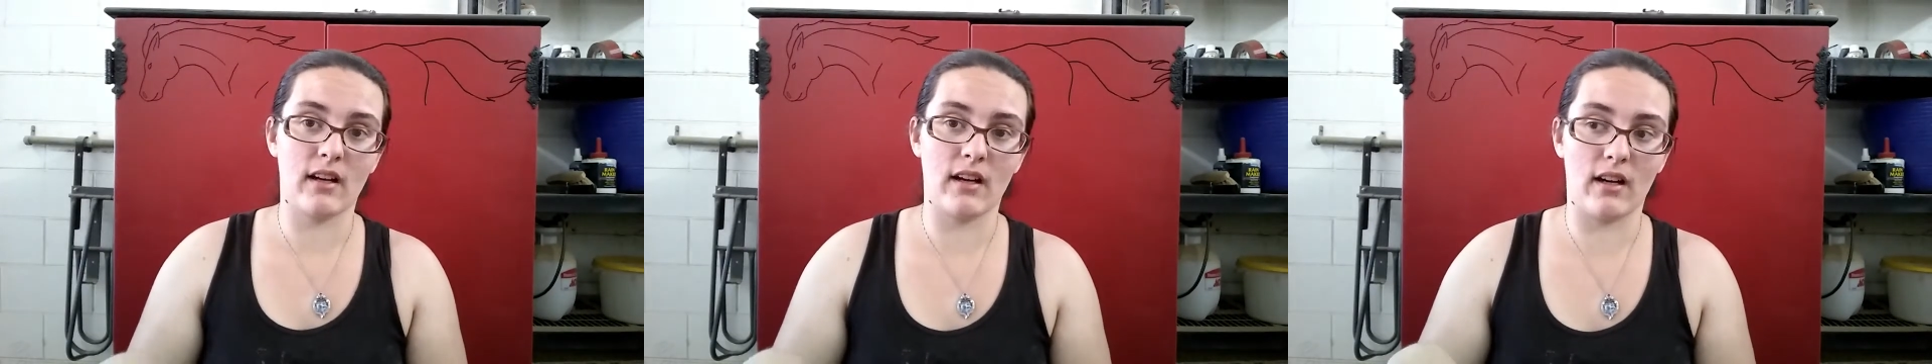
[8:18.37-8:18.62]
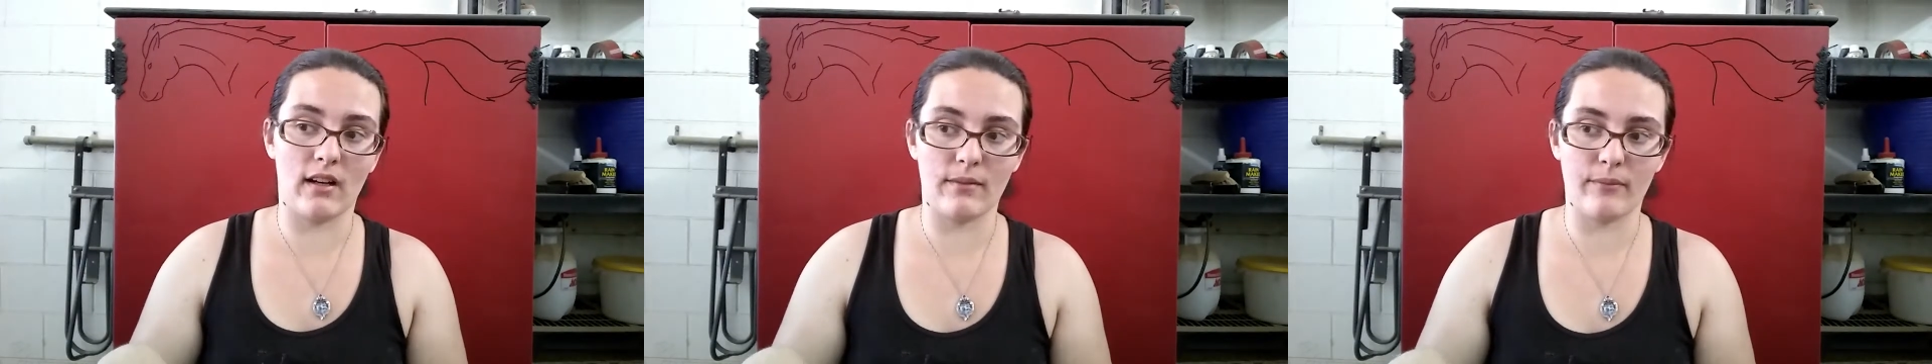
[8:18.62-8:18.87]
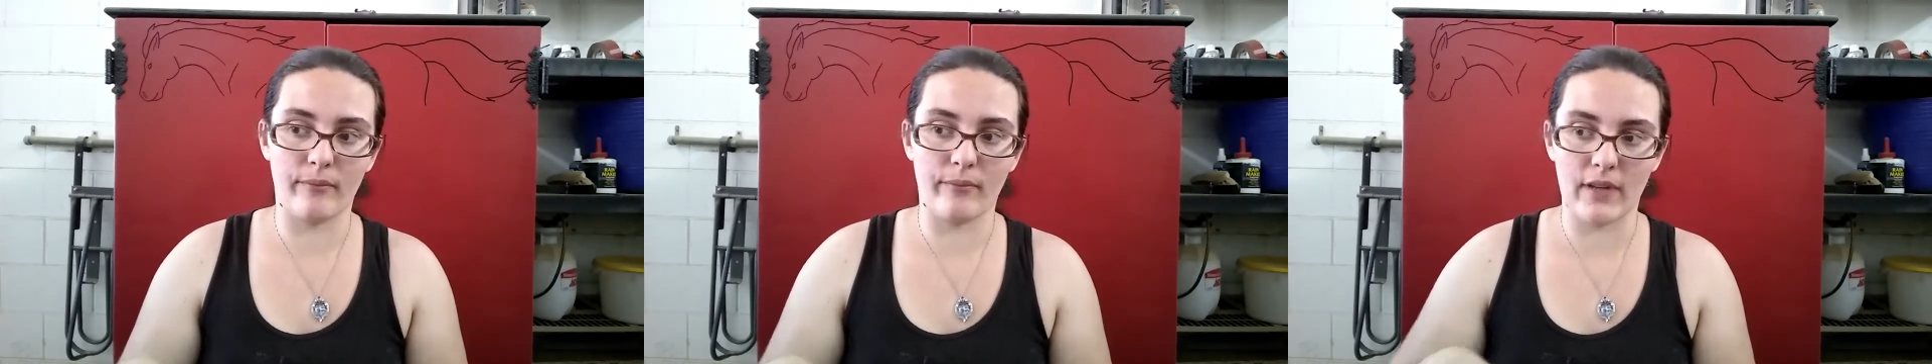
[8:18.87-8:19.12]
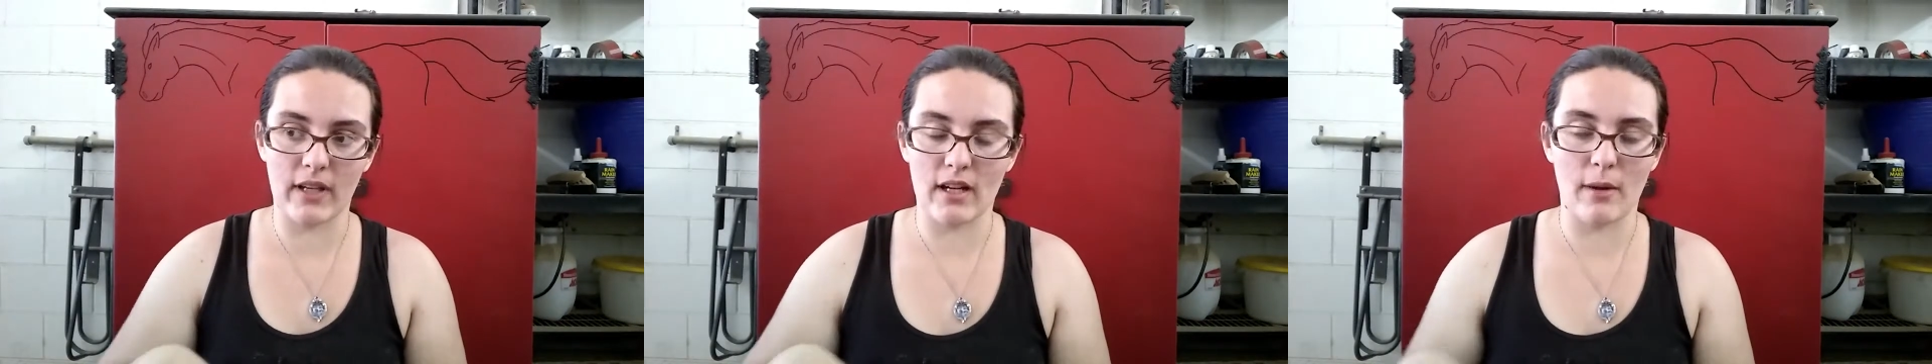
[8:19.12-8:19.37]

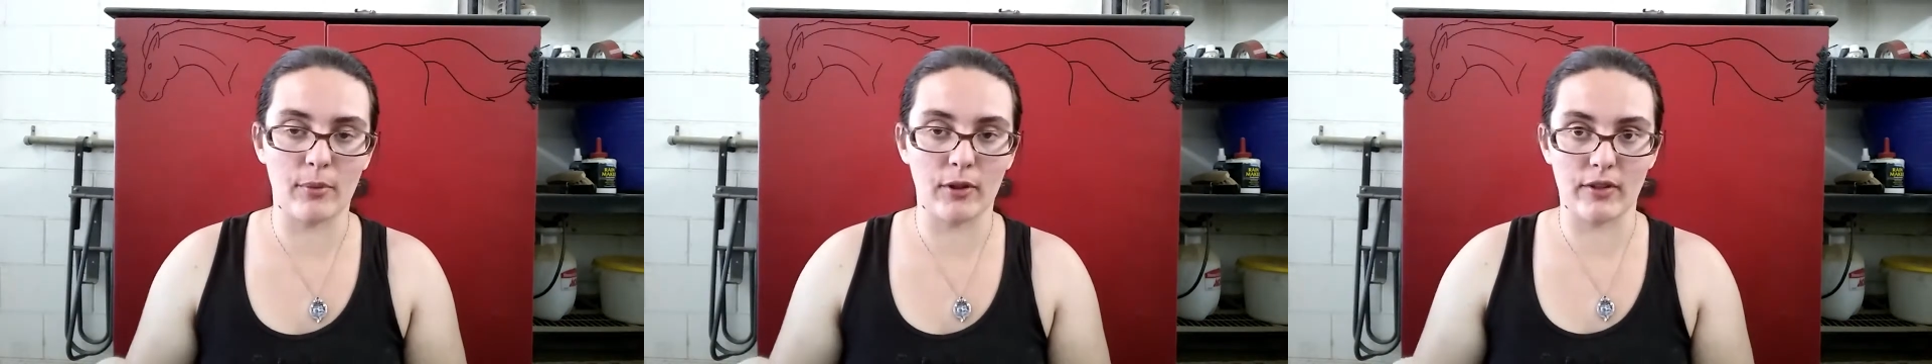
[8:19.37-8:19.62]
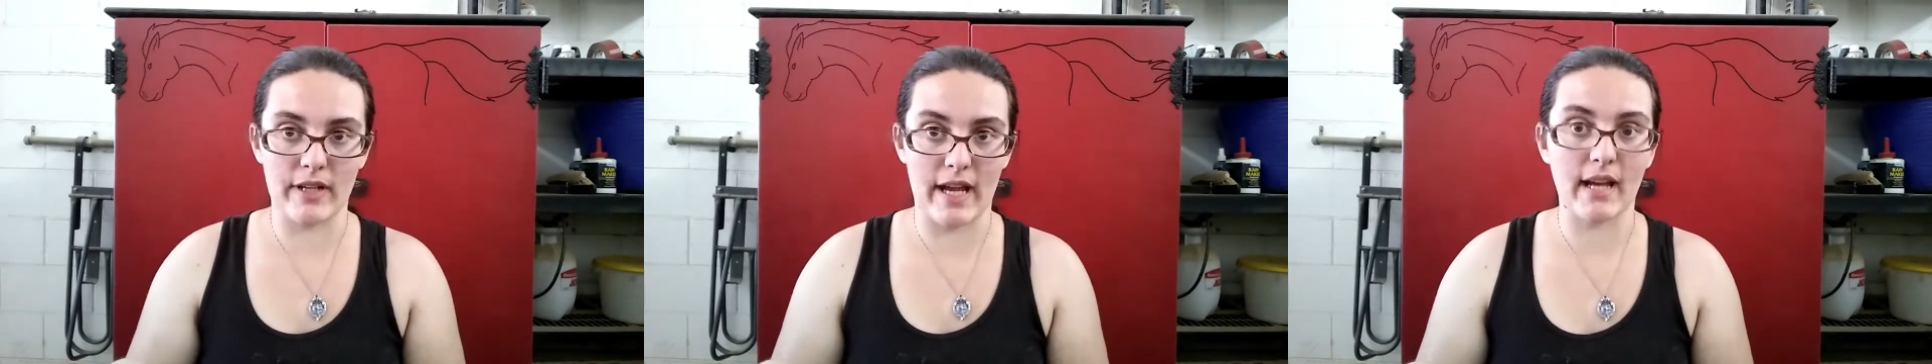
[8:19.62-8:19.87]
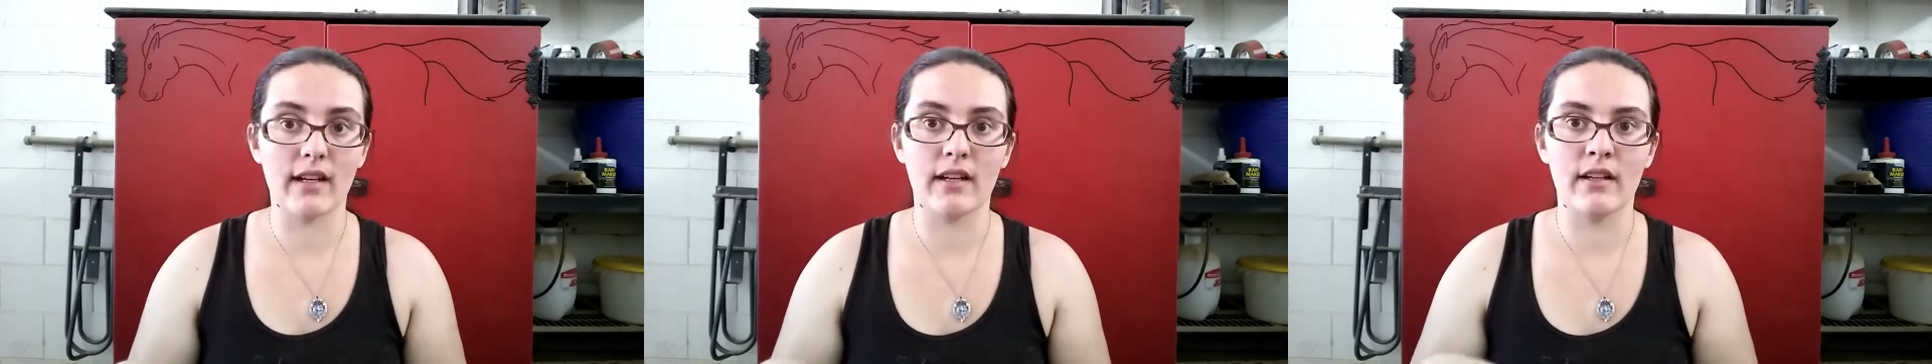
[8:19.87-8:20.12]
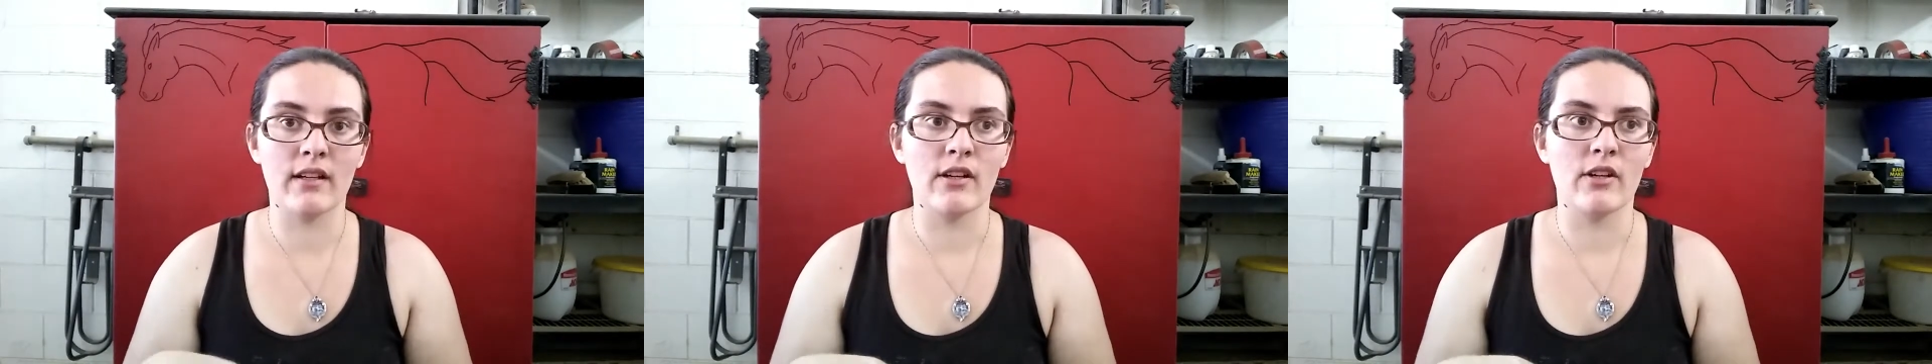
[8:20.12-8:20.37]
and up her neck.